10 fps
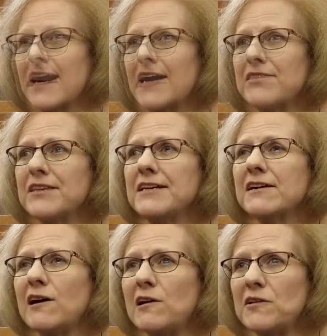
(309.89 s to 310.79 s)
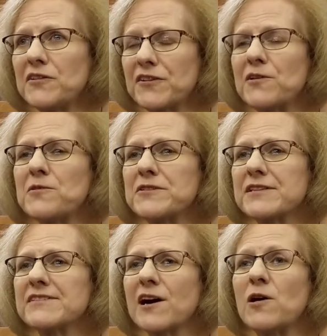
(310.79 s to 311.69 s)
I think All Souls
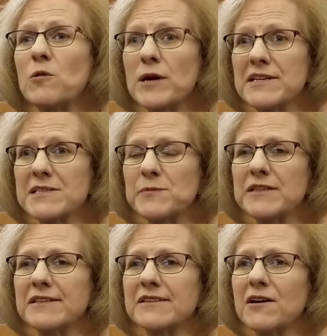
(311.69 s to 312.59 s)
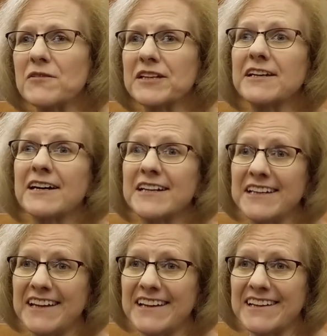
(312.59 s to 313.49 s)
has always been on the cutting
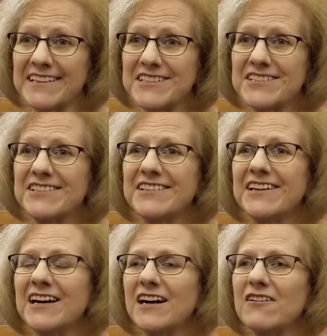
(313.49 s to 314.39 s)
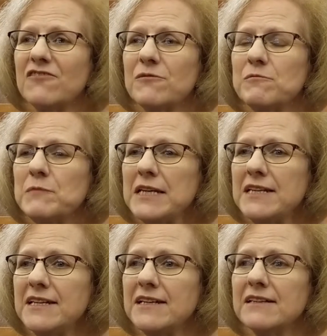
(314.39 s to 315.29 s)
edge of
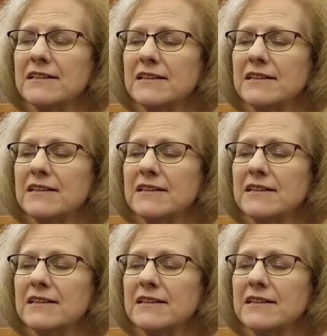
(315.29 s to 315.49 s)
meeting